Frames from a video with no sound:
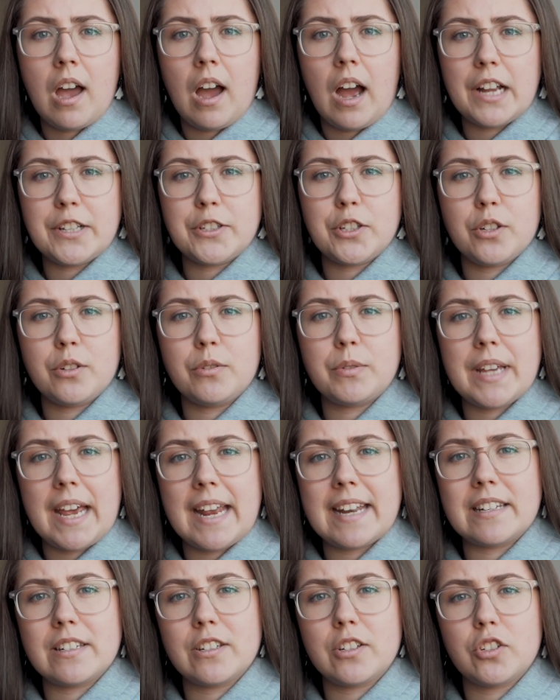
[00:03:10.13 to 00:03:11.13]
I do
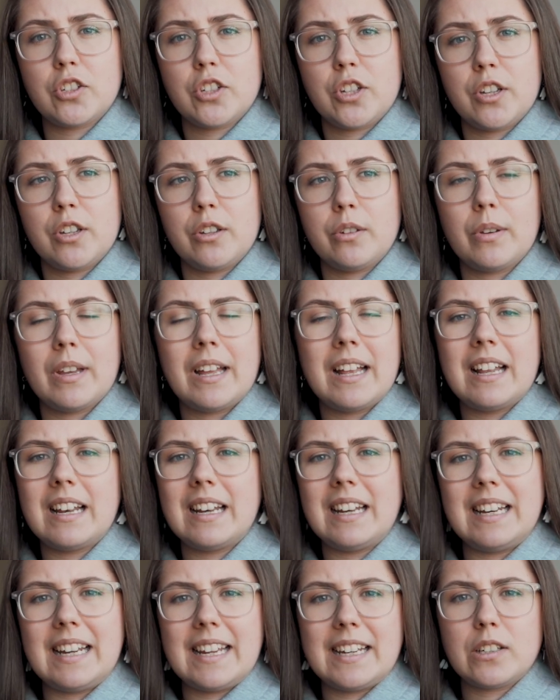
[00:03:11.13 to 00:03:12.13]
tend to
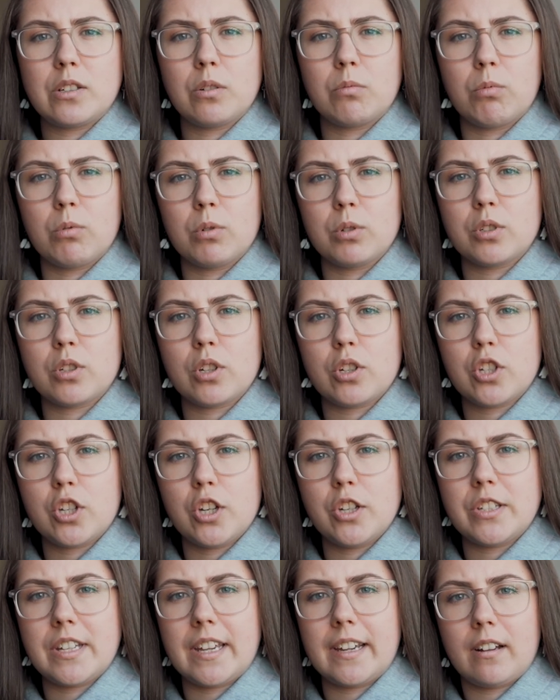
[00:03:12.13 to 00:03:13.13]
lean towards
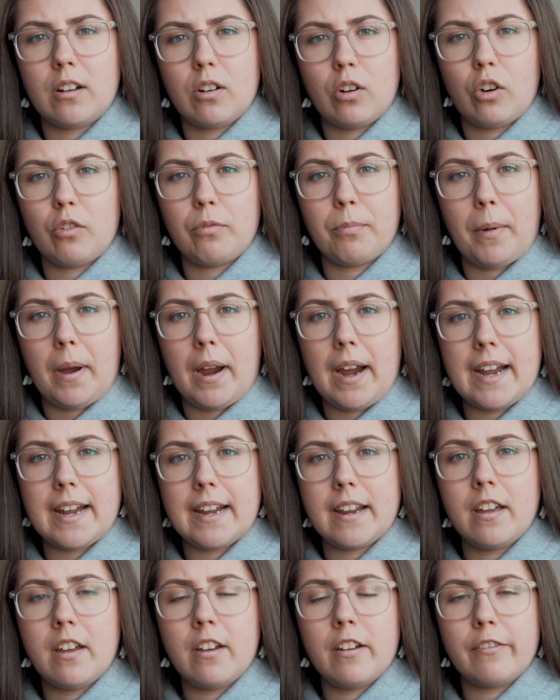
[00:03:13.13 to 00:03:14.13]
shooting a lot of my